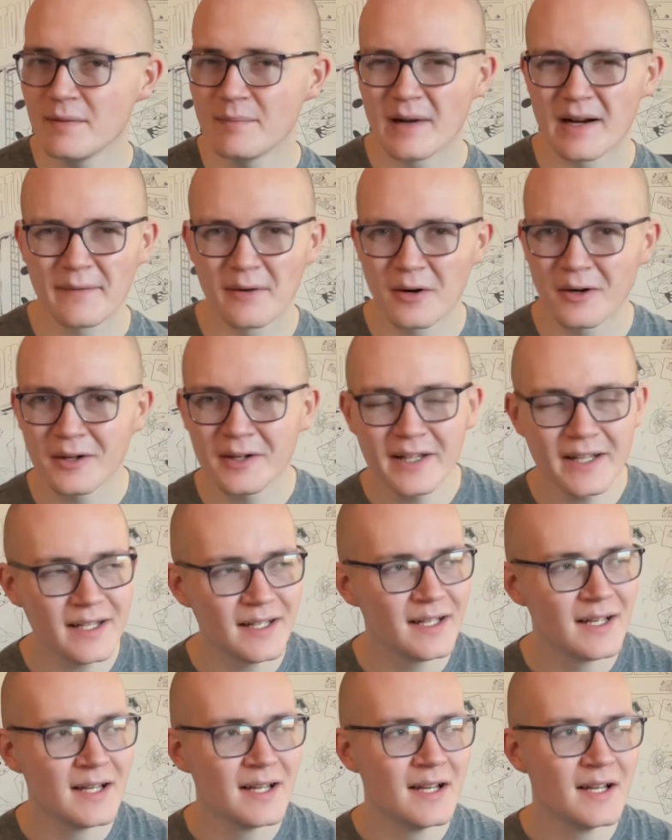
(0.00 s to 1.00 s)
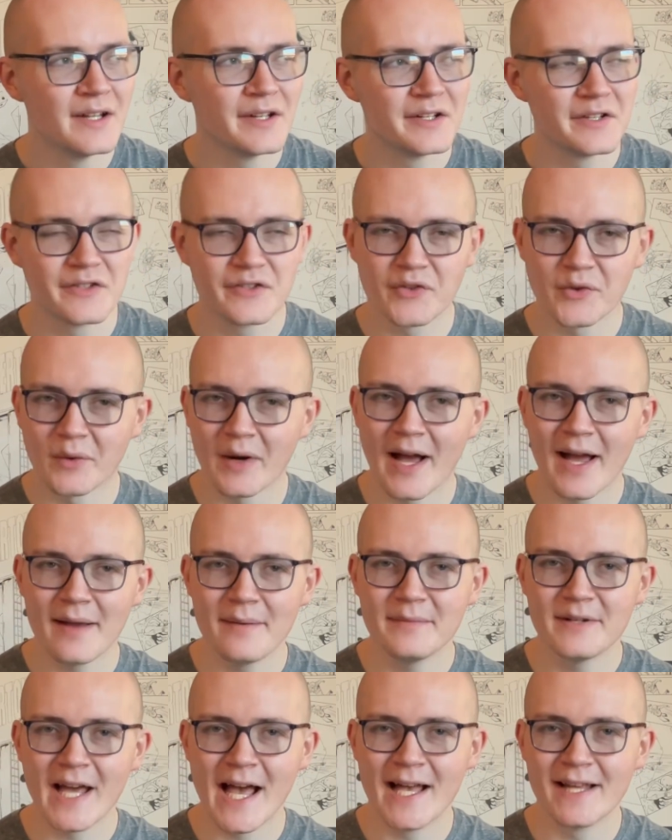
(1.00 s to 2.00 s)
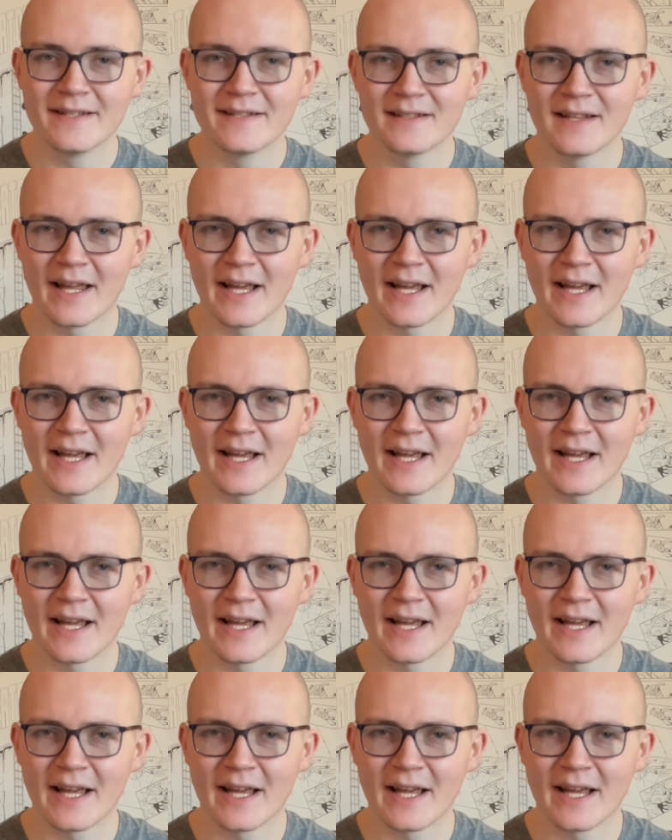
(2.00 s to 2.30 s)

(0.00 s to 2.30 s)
But I've heard it described as